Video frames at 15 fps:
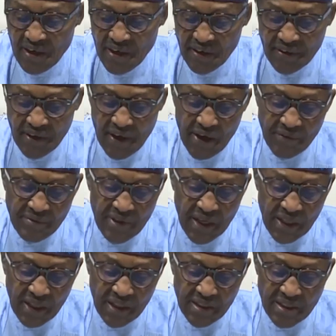and I have
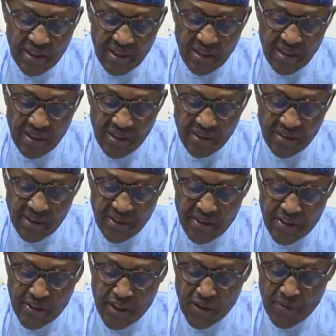directed that
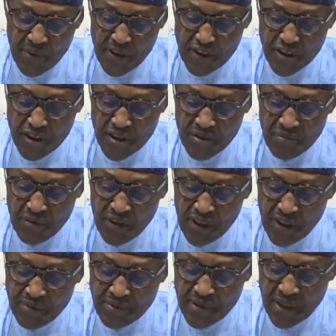the suspension be
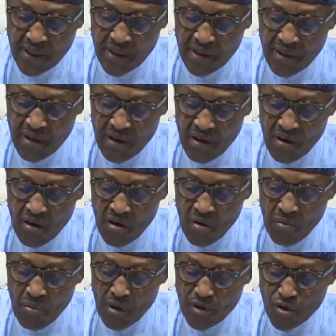lifted,
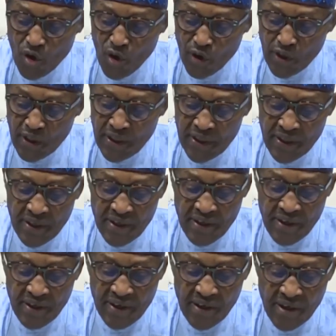but only
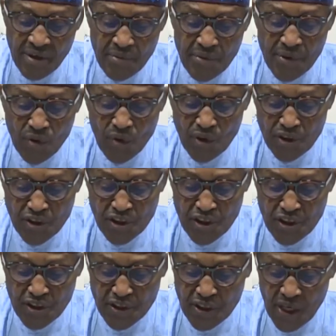if the
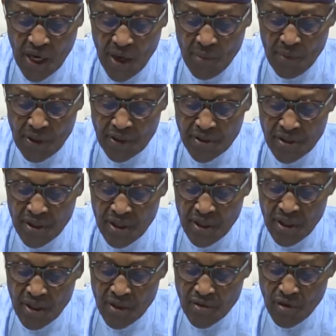conditions are met
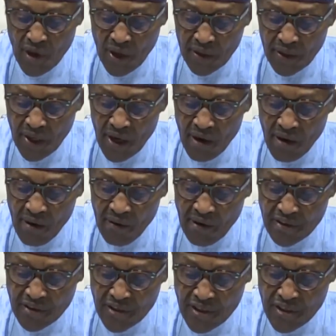to allow
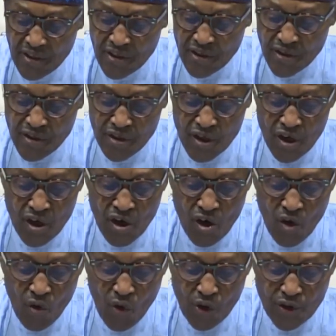our students
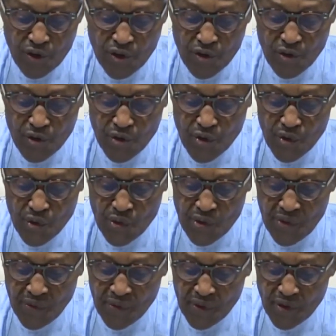continue to use
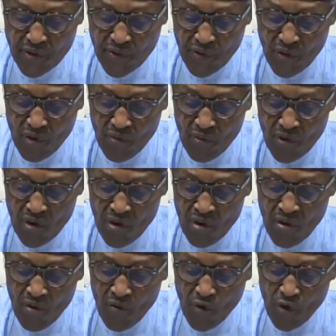the platform
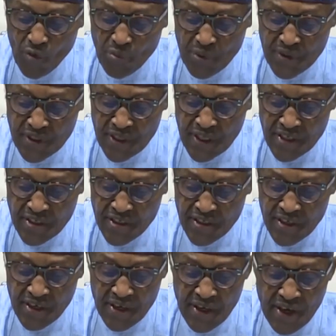for business
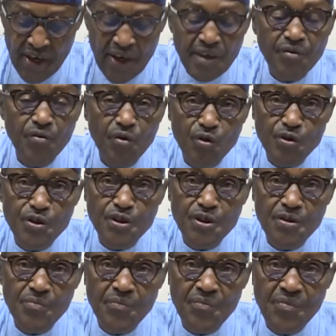and
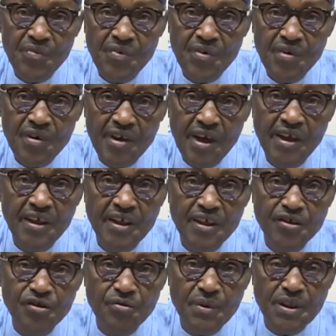positive
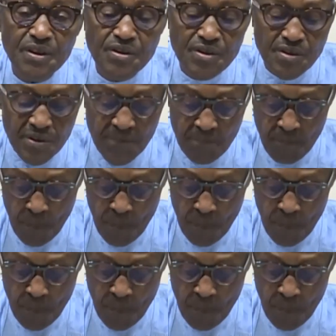engagements.